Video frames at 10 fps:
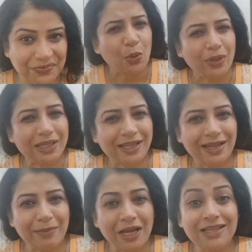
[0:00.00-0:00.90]
Well, then
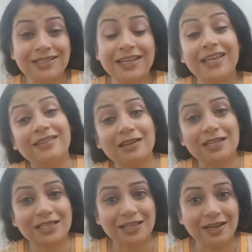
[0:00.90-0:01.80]
am I saying that
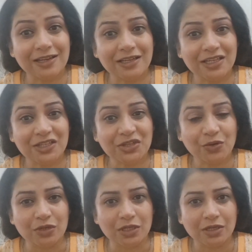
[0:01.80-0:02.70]
anxiety is
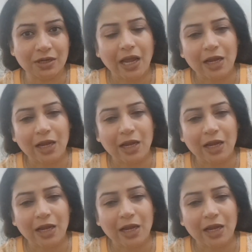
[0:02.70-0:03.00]
good?